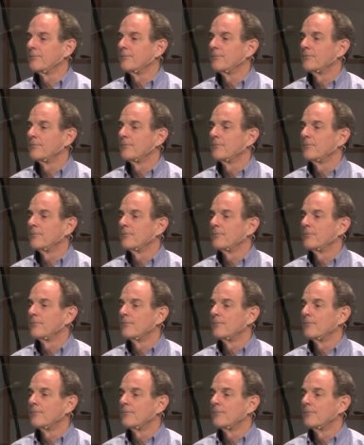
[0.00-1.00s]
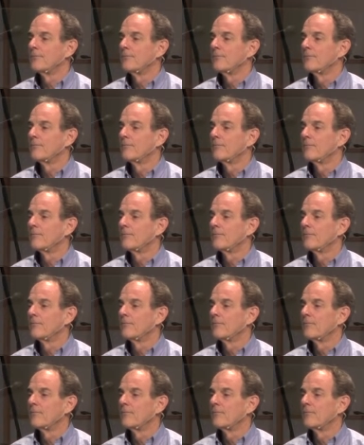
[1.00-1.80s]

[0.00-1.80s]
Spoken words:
(silence)